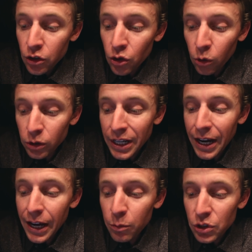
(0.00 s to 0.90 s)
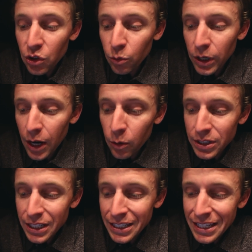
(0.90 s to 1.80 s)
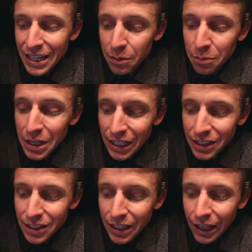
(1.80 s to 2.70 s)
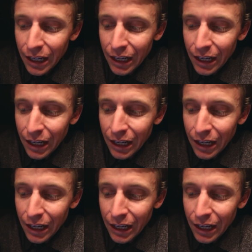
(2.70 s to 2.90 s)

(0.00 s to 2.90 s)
Total time was 3 hours 16 minutes,